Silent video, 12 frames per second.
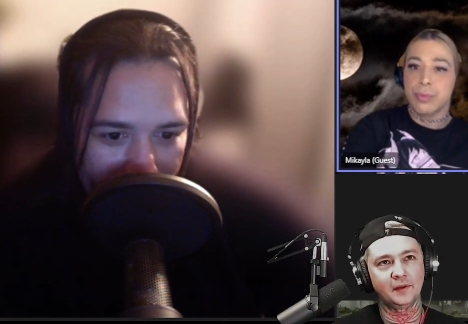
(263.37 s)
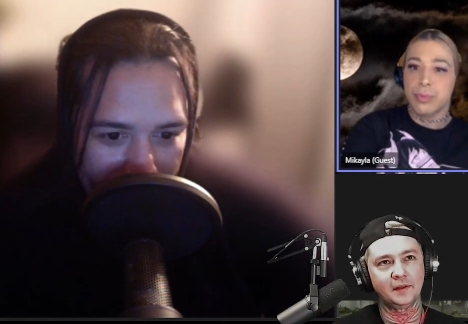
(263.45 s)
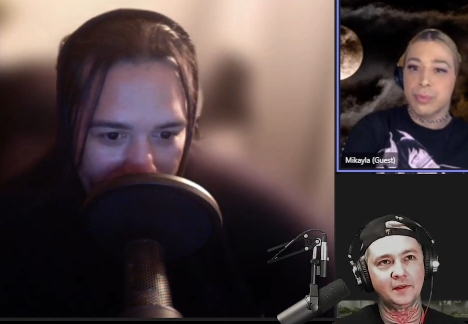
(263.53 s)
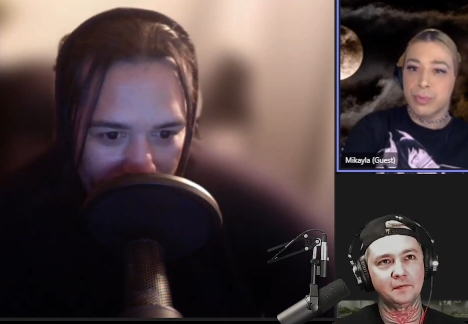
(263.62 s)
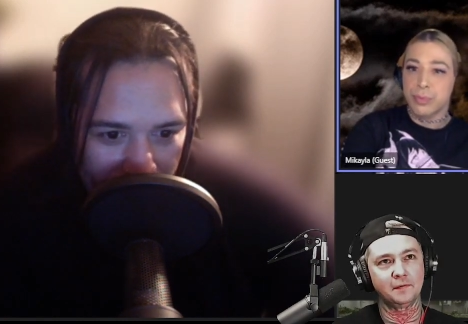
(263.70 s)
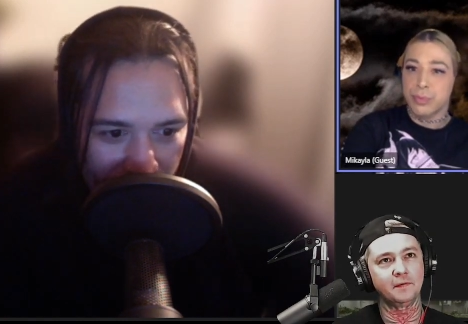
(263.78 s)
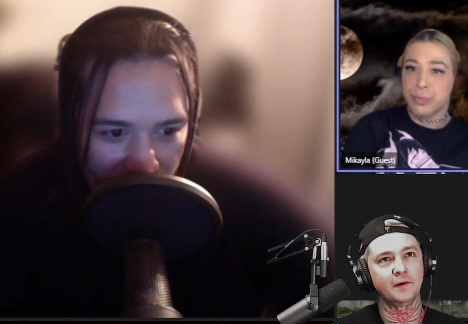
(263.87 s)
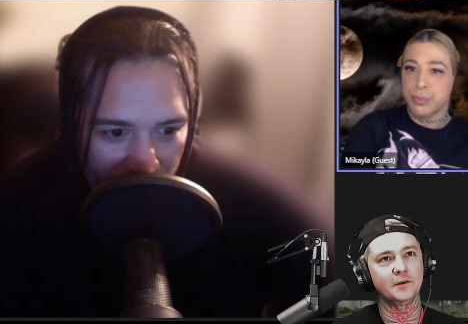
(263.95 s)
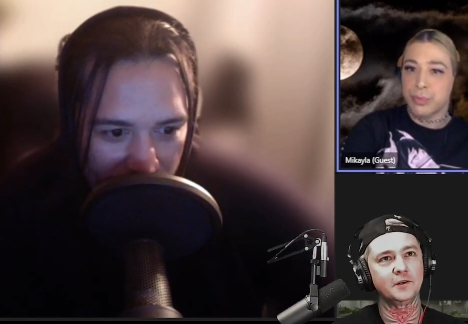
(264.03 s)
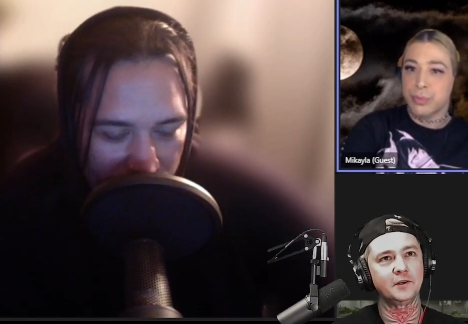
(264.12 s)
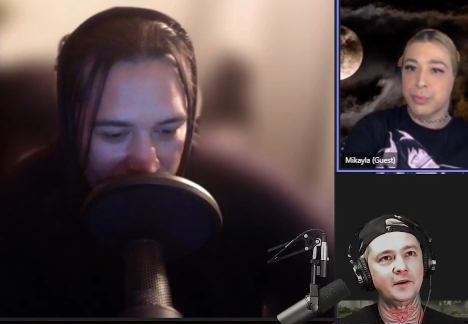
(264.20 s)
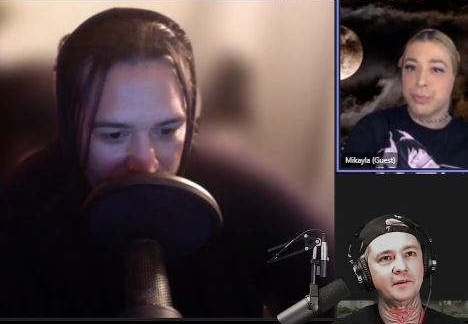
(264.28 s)
Speaker 1: like a different
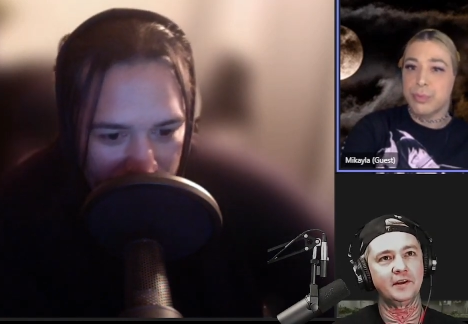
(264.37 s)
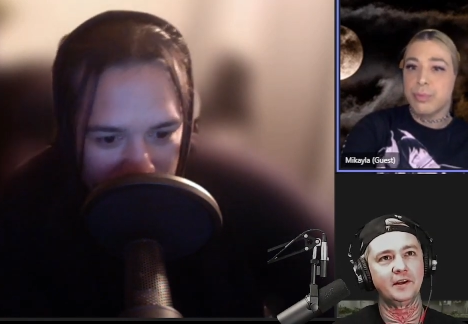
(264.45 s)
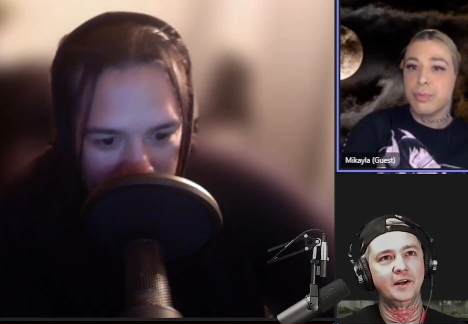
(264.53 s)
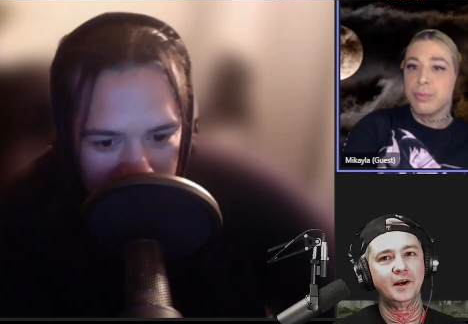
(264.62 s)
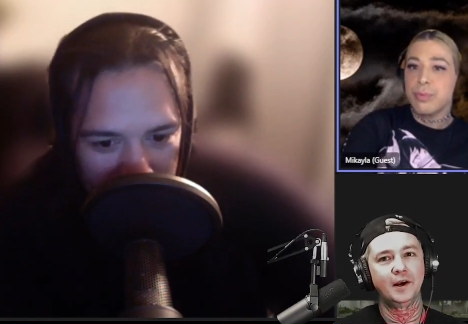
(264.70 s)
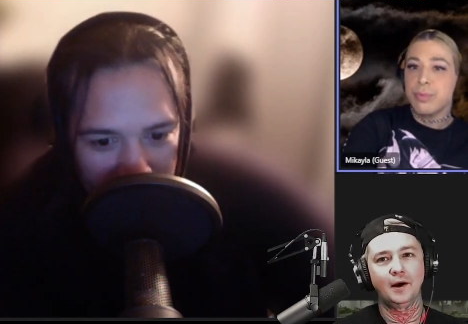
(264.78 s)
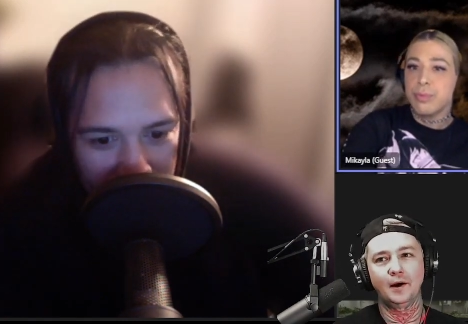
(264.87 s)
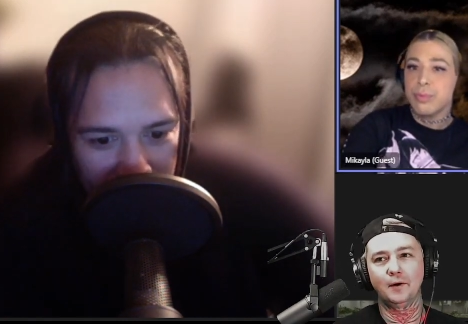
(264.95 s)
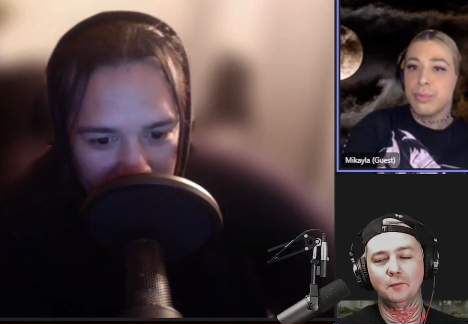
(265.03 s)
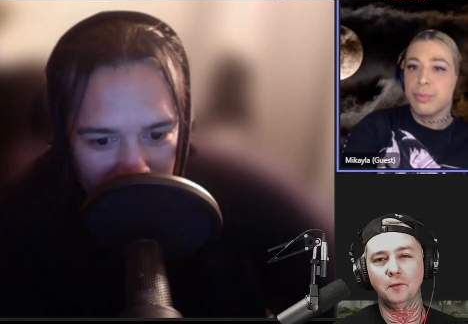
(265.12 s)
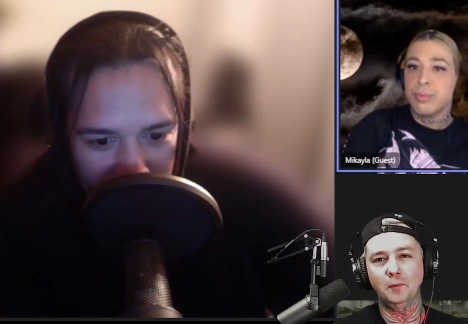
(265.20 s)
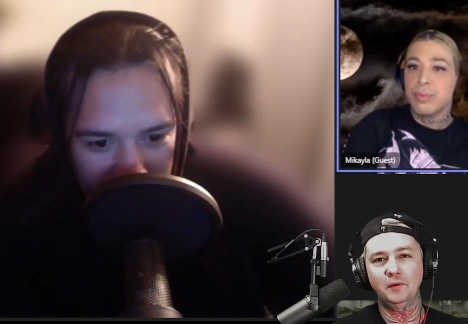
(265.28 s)
version of it. Uh,
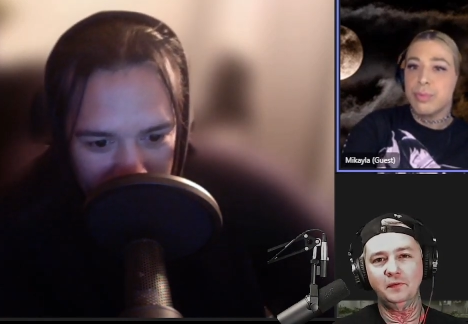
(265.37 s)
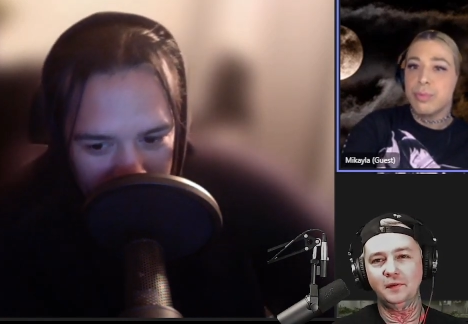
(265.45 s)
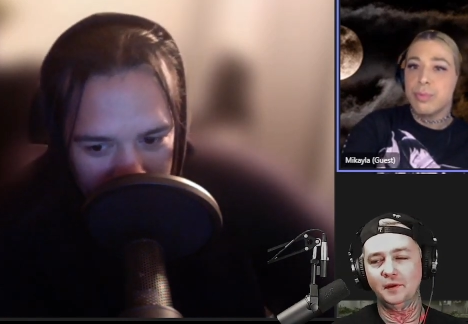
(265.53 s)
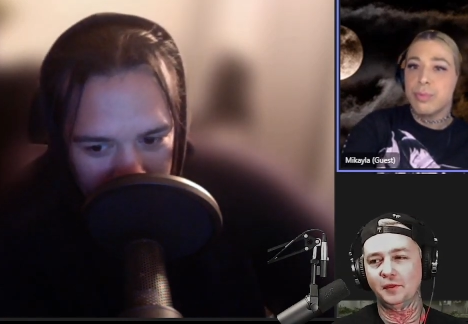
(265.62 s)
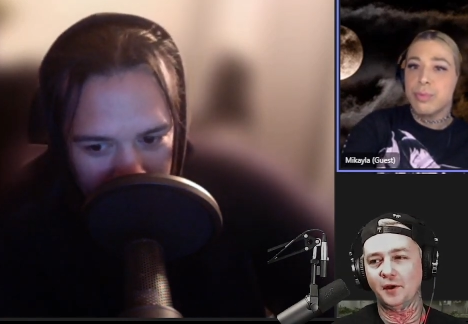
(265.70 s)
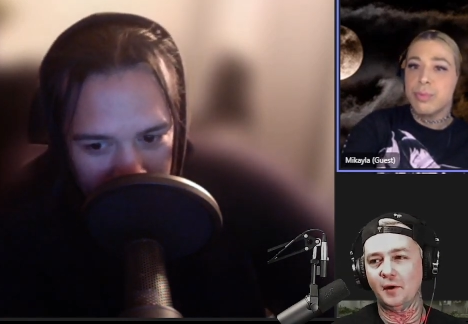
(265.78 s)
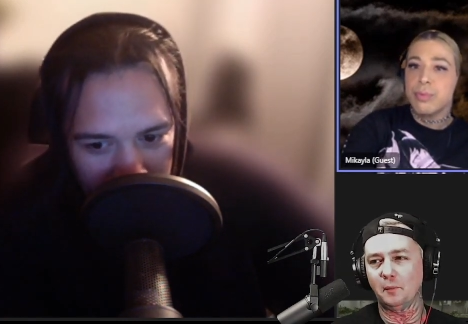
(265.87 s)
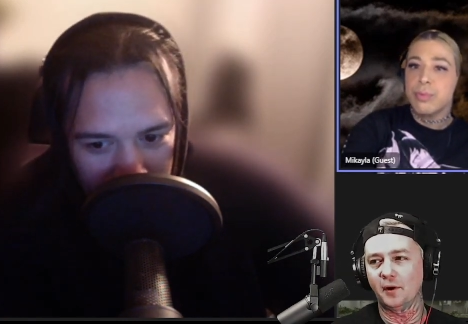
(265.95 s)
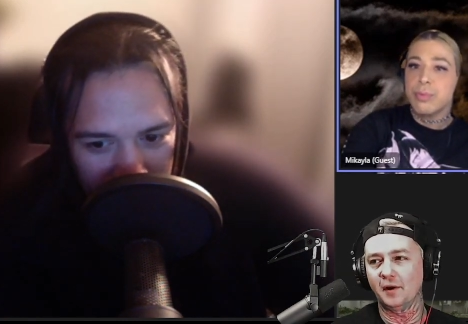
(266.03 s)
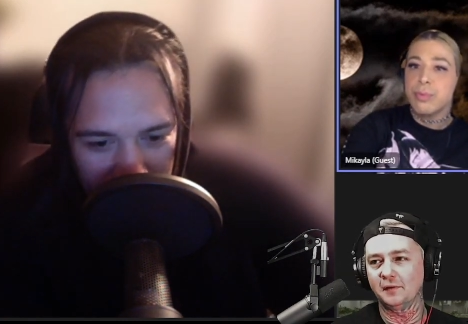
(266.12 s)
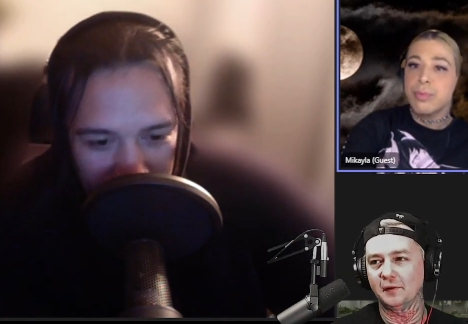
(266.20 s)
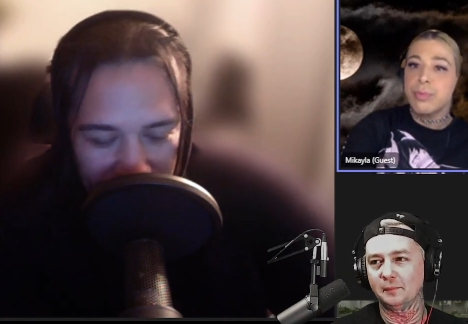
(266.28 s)
what was the thought
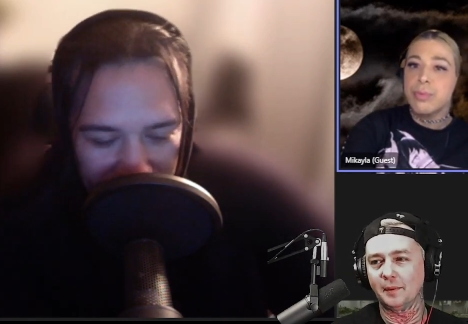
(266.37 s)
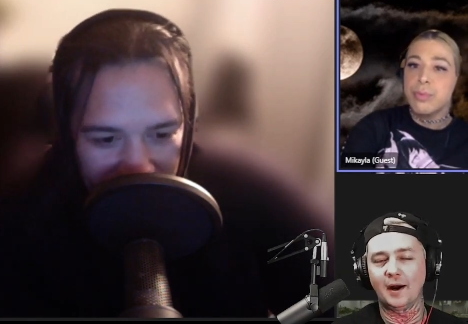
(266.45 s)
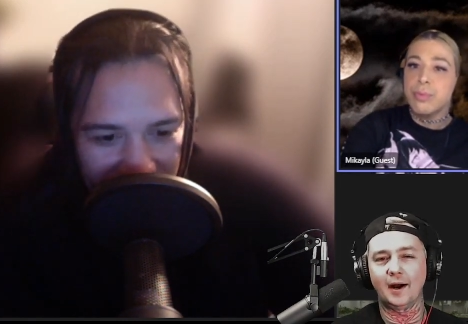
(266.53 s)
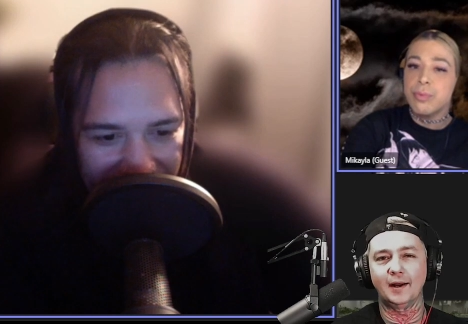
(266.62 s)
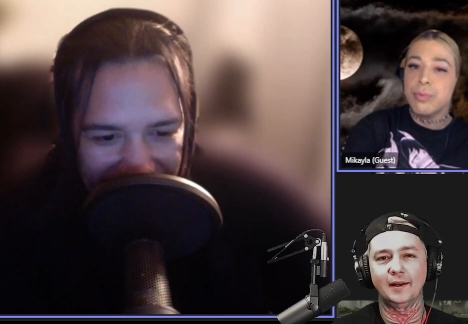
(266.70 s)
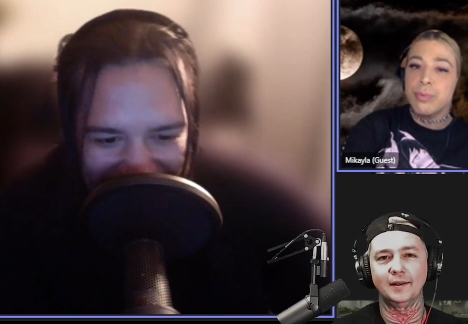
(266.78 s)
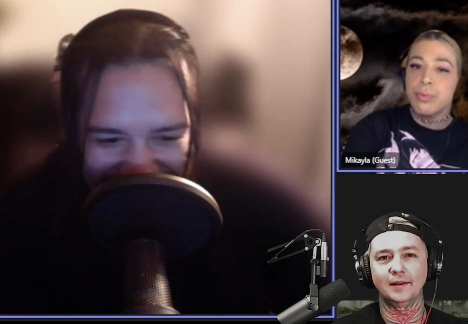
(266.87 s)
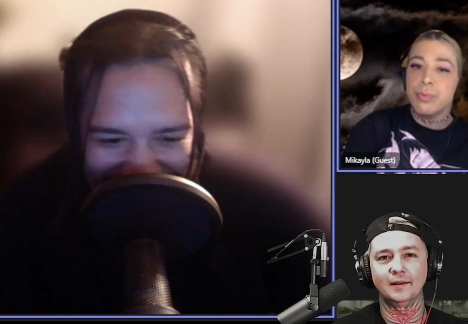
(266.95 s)
process behind